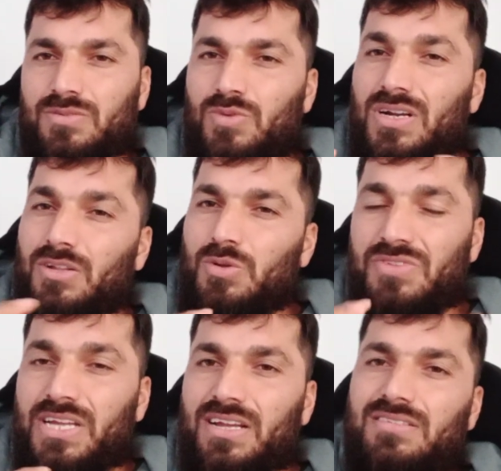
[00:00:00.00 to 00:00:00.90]
What are those
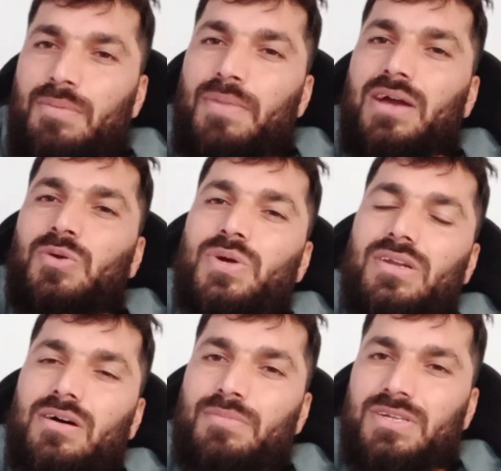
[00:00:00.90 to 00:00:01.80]
areas of
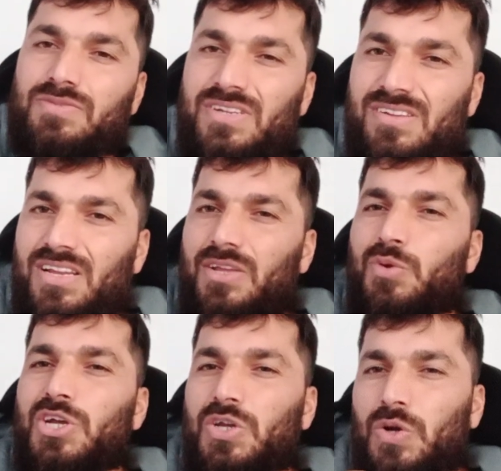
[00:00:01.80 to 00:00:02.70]
macroeconomics? Firstly, you
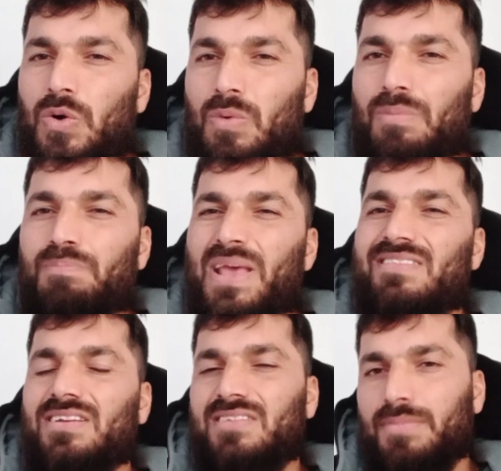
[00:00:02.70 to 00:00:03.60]
need to know
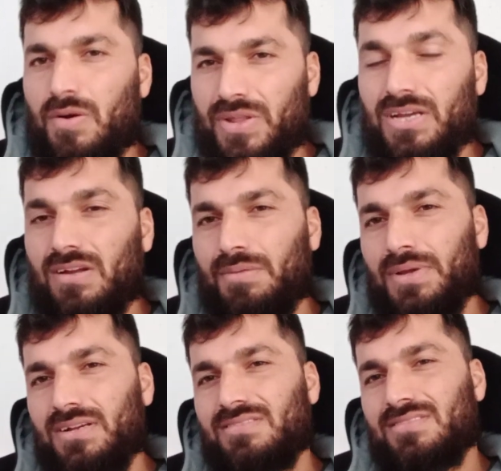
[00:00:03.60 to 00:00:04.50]
basics about
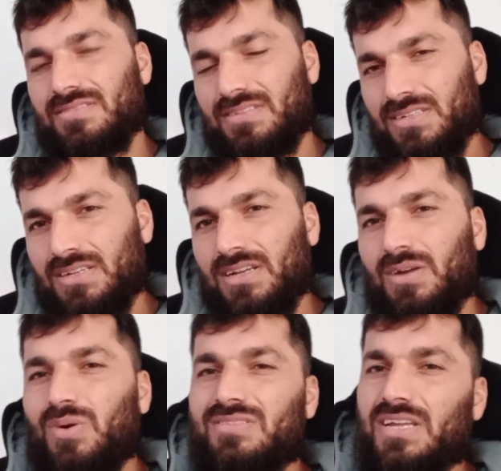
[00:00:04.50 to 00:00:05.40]
economics.
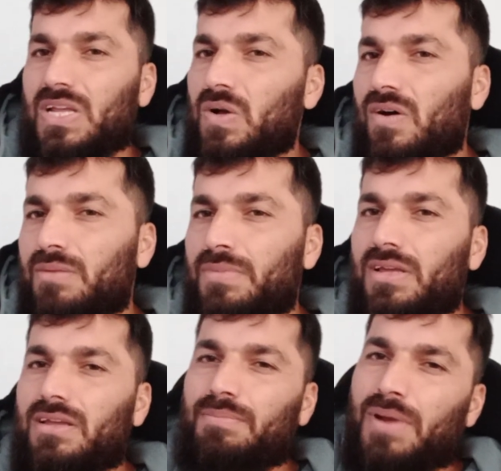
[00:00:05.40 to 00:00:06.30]
What's an
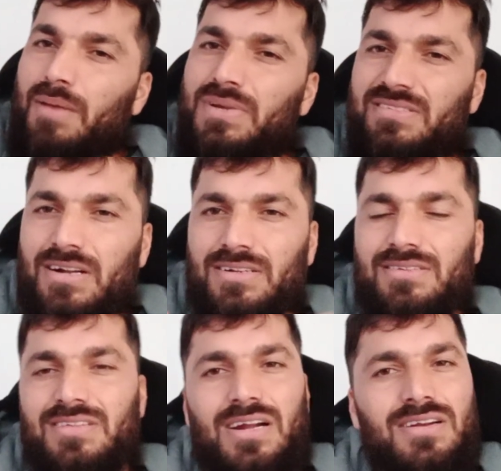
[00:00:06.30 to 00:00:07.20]
economy, primary
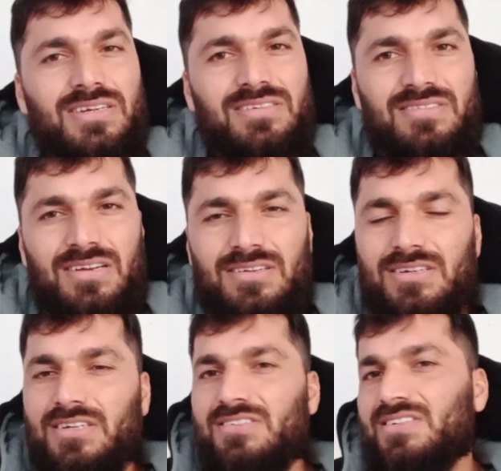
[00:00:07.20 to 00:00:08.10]
sector, secondary sector,
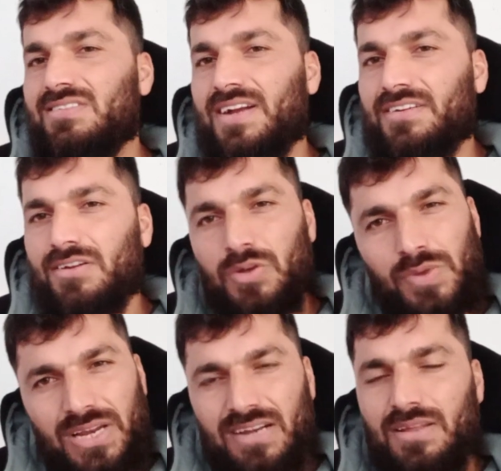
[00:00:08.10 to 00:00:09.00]
tertiary sector? You
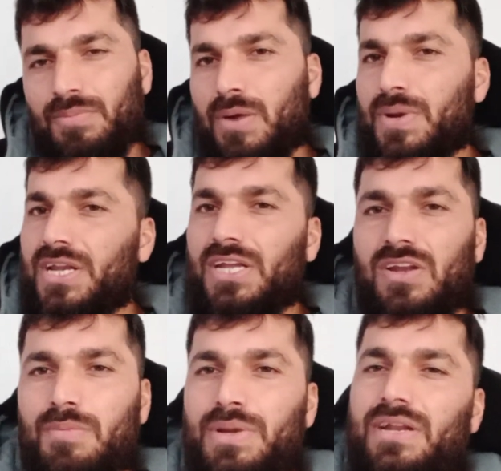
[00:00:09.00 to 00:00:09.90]
will get them from Indian
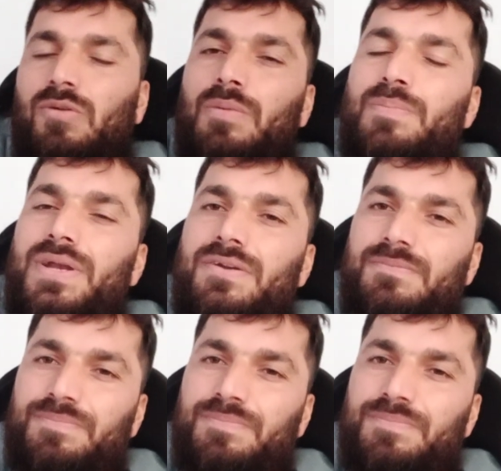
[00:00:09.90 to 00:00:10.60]
economic development.